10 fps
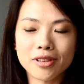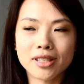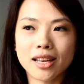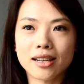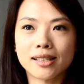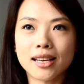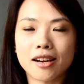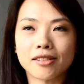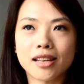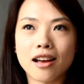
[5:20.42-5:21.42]
we see
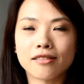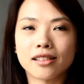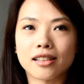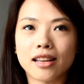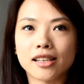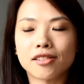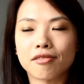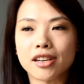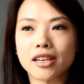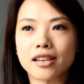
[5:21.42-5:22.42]
ourselves in the next
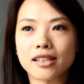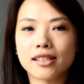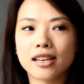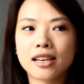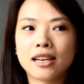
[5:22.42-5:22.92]
3 years,